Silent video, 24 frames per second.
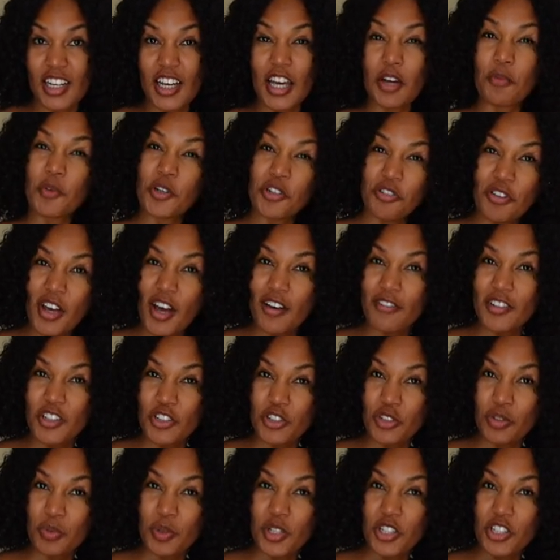and when you have
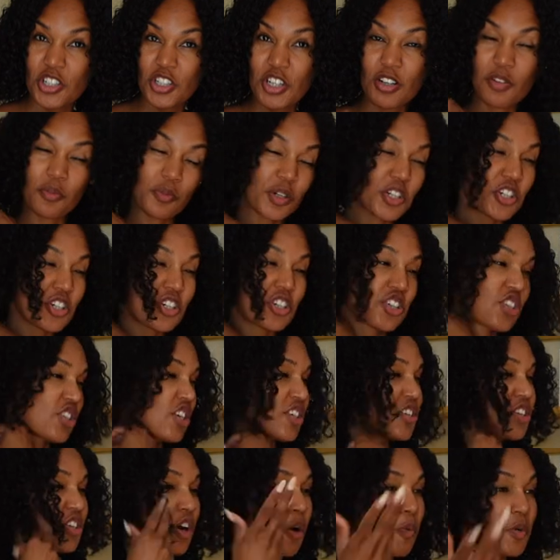intuition, which
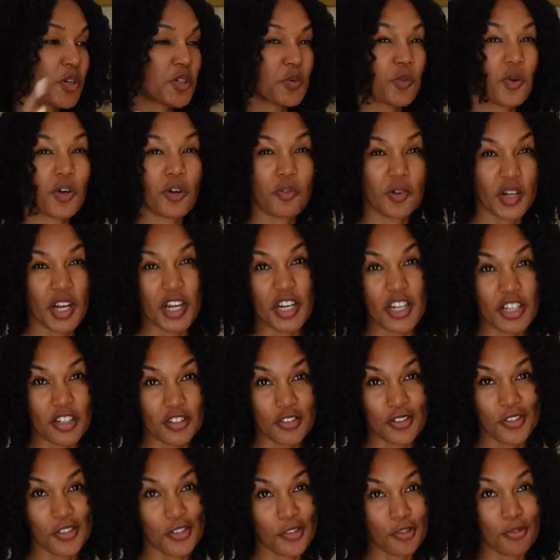doesn't always work when I need
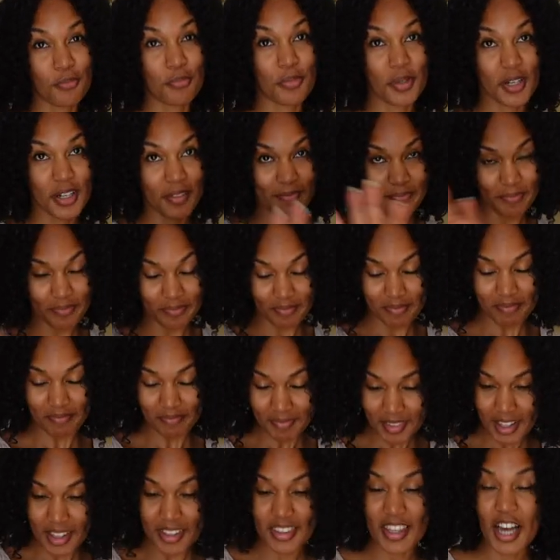it to, but
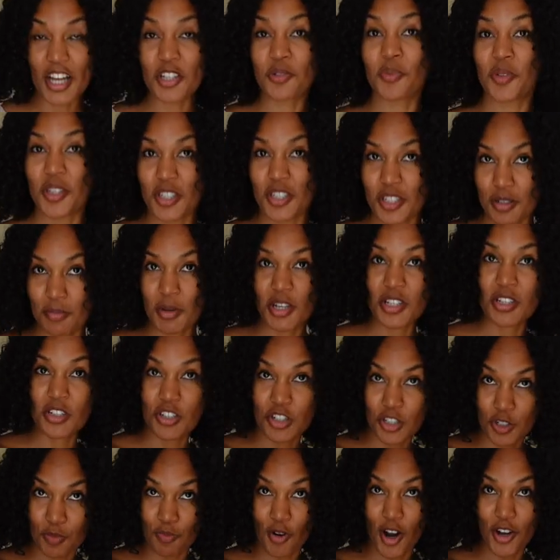that's what this message
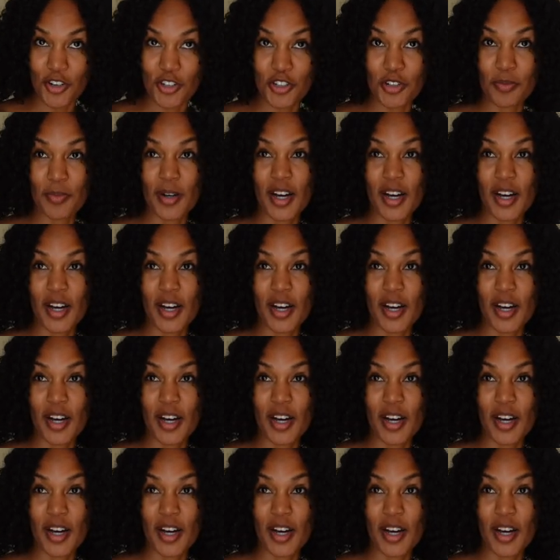is brought to you